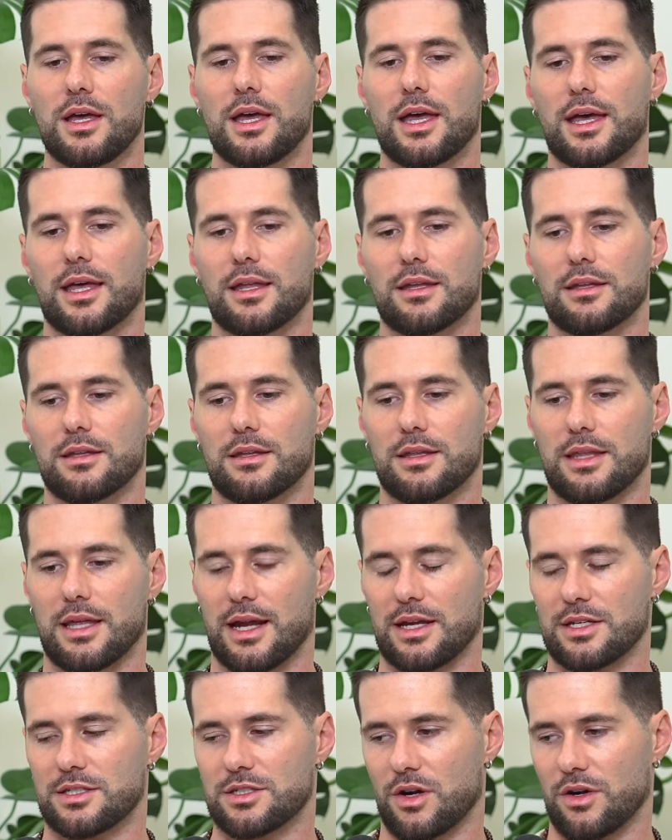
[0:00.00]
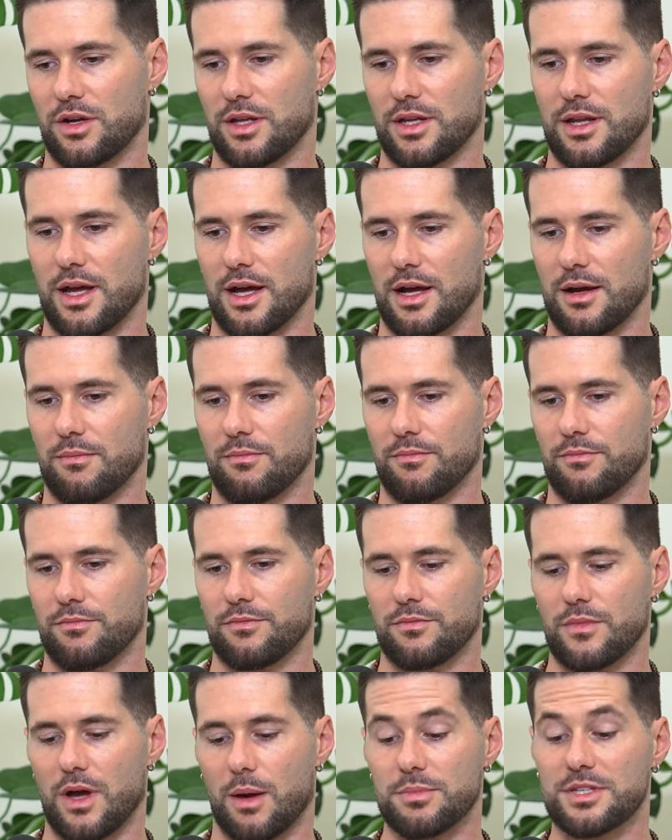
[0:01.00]
And then I started um,
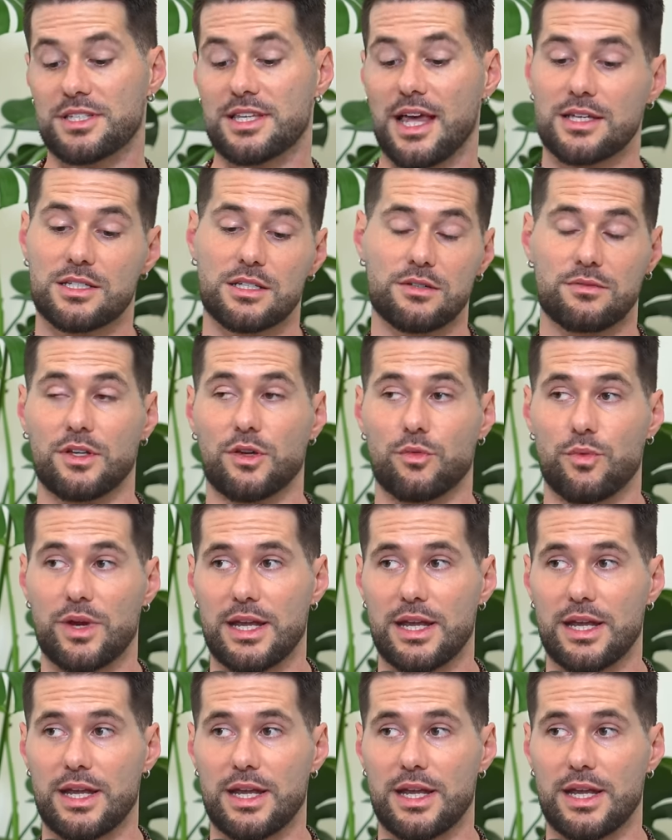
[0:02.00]
obsessively